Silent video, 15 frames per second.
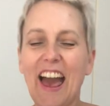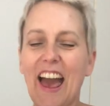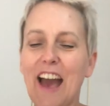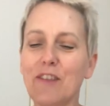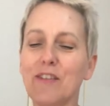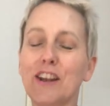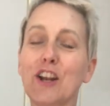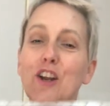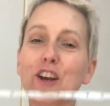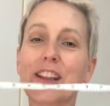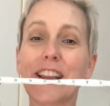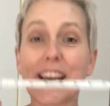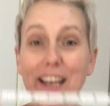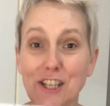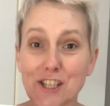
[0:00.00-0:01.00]
and we're going to look at
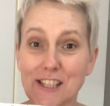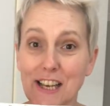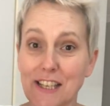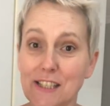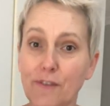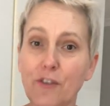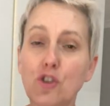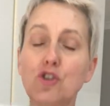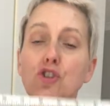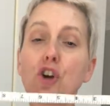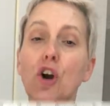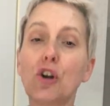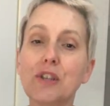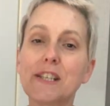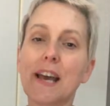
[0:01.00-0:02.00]
the inch size. If you
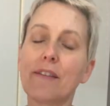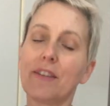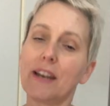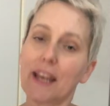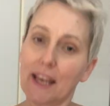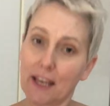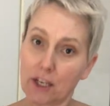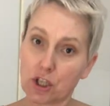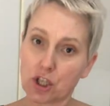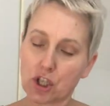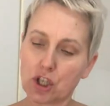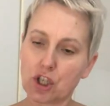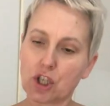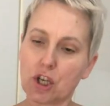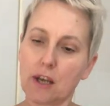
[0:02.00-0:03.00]
don't have an
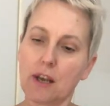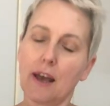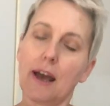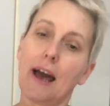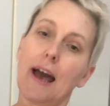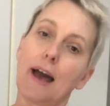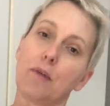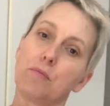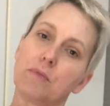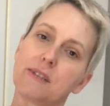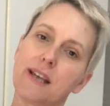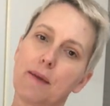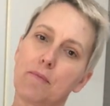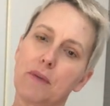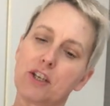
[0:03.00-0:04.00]
inch
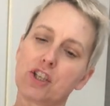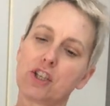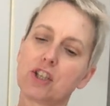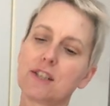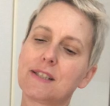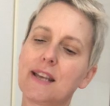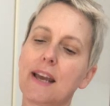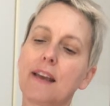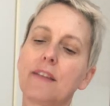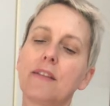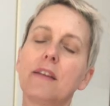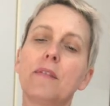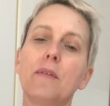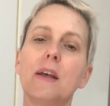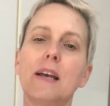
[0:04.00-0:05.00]
tape measure, just take
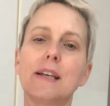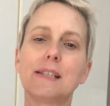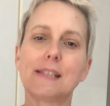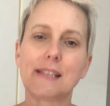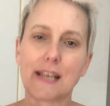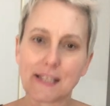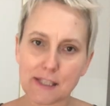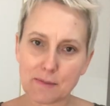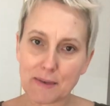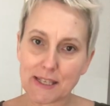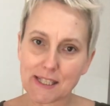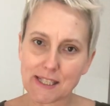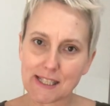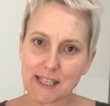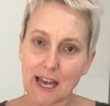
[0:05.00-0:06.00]
the
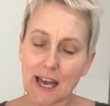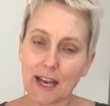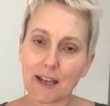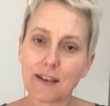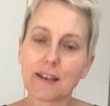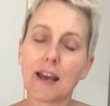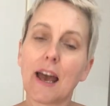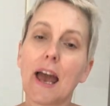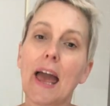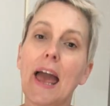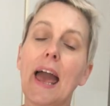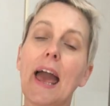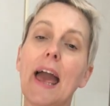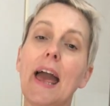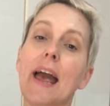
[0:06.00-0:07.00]
centimeter side
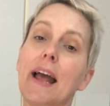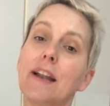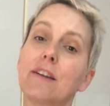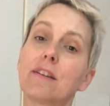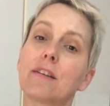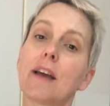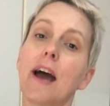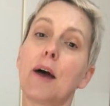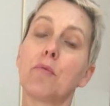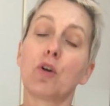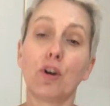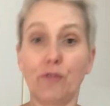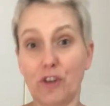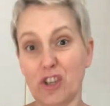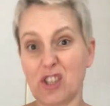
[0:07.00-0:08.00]
and
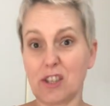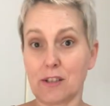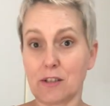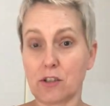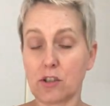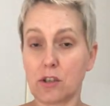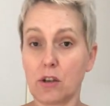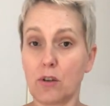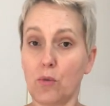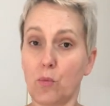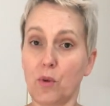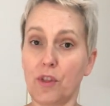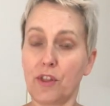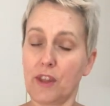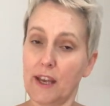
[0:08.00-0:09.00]
convert it
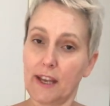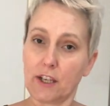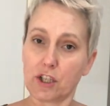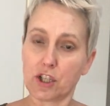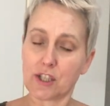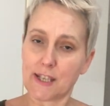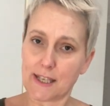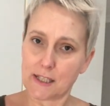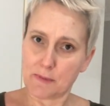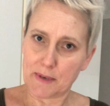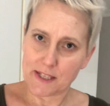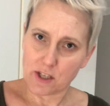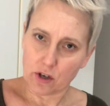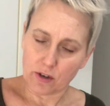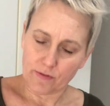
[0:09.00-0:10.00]
with the inch
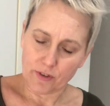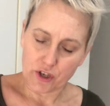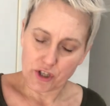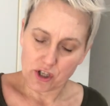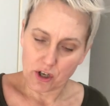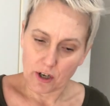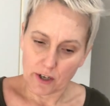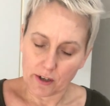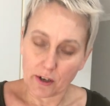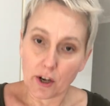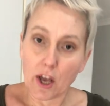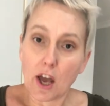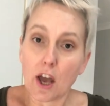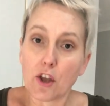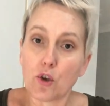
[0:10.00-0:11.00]
centimeter converter on
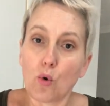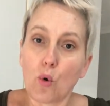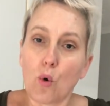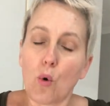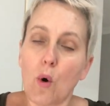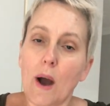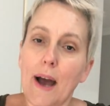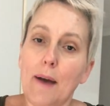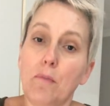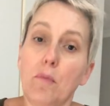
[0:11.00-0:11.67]
your